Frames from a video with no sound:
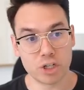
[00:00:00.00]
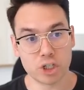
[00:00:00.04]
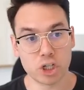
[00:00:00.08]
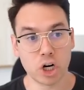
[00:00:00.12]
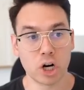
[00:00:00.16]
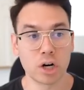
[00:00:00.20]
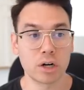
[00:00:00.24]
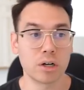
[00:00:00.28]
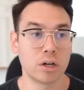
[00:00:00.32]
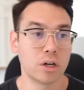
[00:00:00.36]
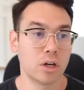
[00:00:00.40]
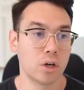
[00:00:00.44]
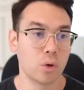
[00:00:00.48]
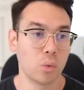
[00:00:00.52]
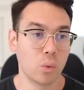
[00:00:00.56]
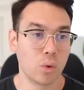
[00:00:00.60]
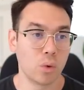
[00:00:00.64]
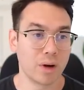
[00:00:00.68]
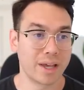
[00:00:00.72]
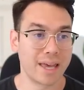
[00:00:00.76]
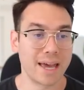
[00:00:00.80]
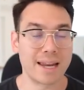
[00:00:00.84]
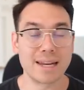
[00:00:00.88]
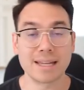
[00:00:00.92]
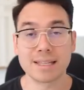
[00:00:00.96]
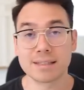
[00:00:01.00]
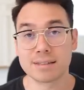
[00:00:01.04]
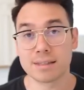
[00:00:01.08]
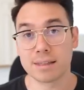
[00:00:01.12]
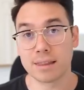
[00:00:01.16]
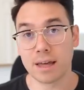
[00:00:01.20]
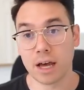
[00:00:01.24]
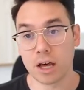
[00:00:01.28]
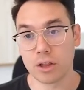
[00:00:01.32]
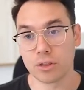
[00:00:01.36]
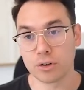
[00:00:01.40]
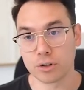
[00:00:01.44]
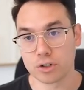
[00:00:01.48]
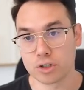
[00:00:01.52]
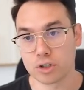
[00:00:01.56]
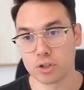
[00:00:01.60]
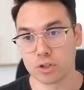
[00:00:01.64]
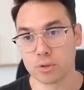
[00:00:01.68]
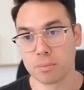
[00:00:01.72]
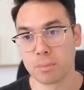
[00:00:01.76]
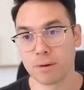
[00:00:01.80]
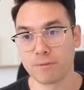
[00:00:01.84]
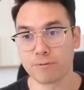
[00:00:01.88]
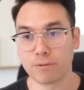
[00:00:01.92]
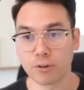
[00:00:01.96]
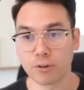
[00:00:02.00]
chart, we'll get into the other two. But